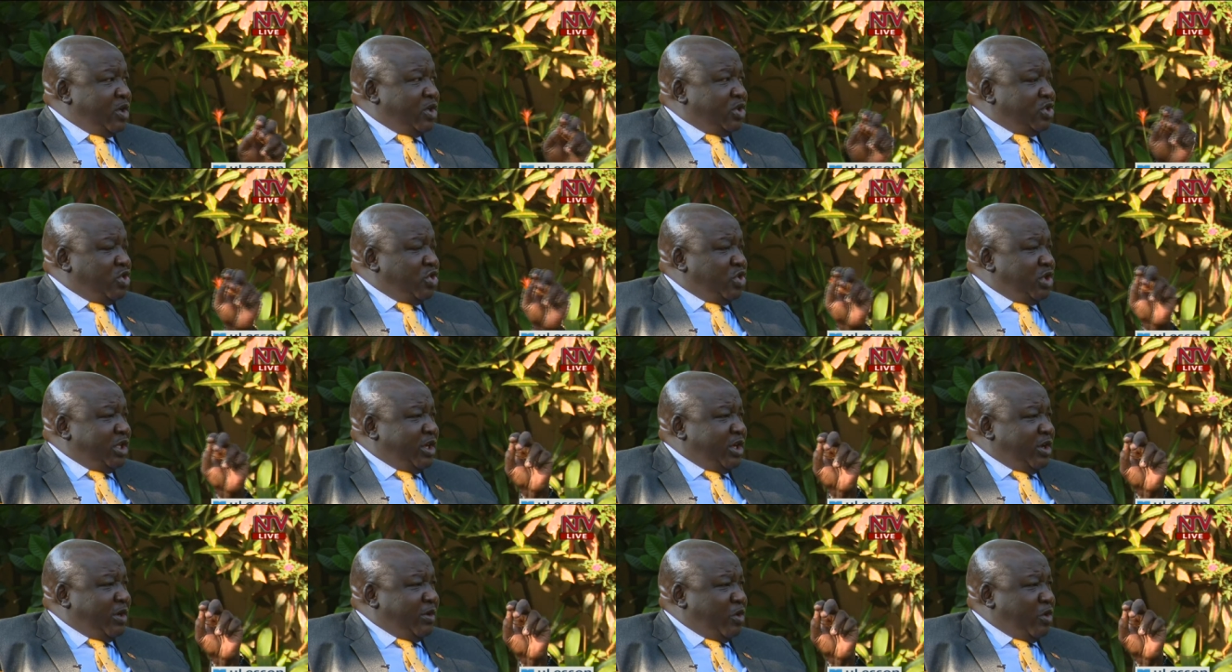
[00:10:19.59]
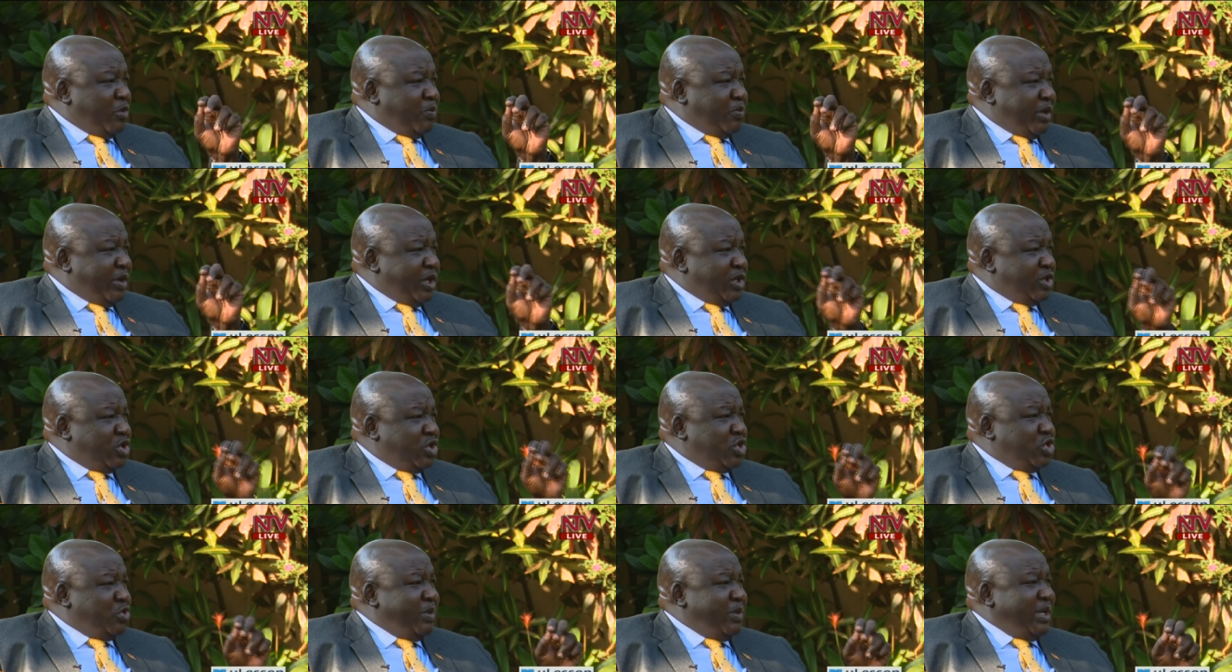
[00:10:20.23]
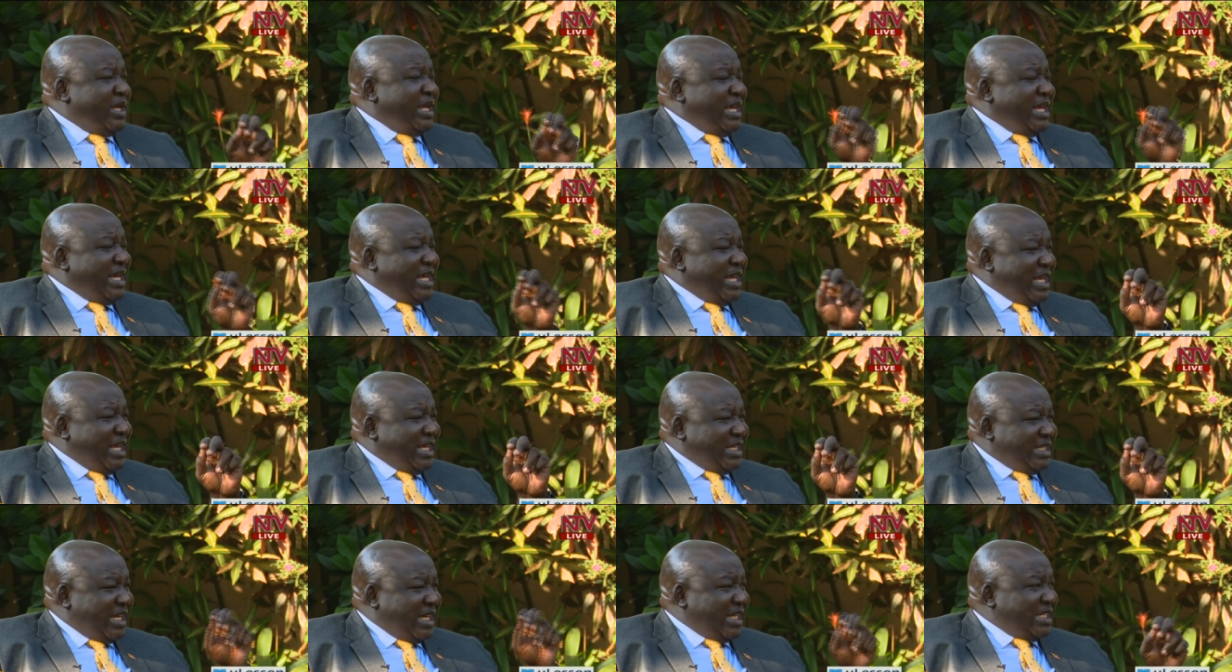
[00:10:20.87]
So the operation should be
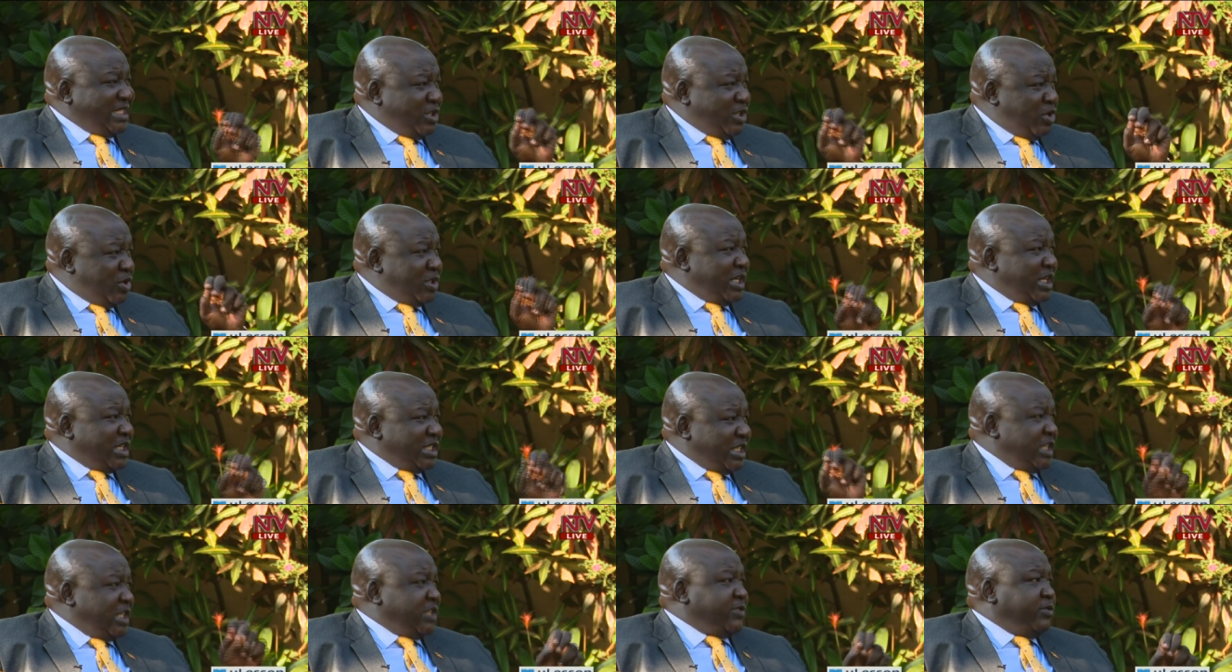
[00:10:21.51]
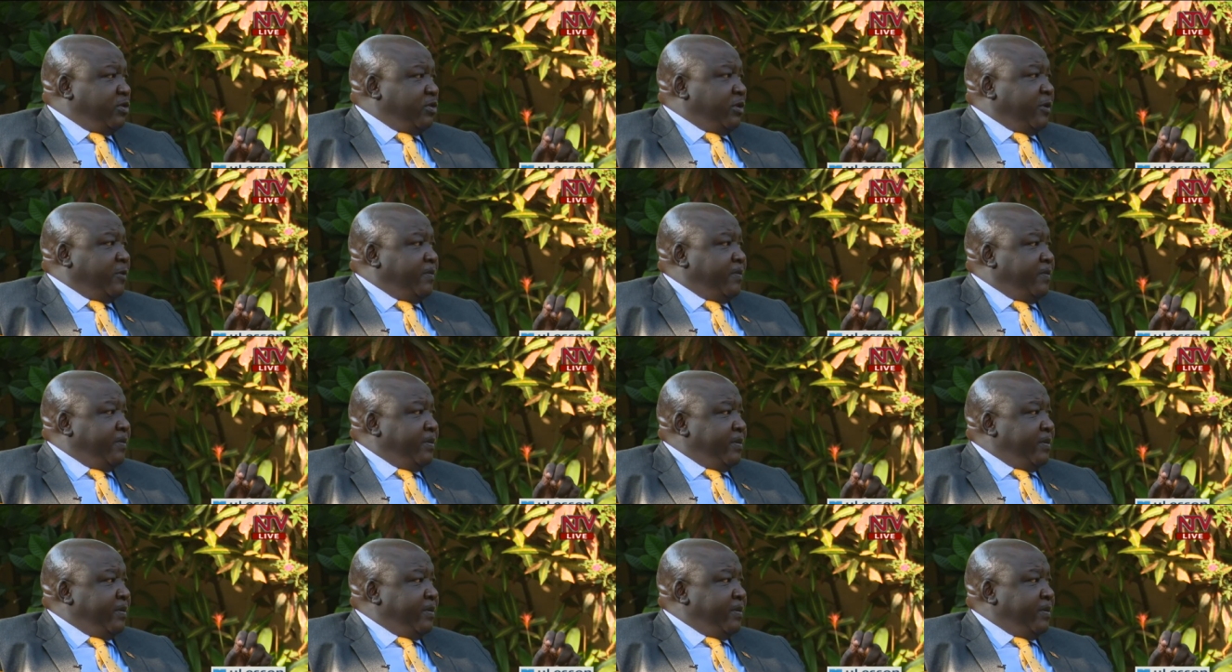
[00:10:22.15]
su so successful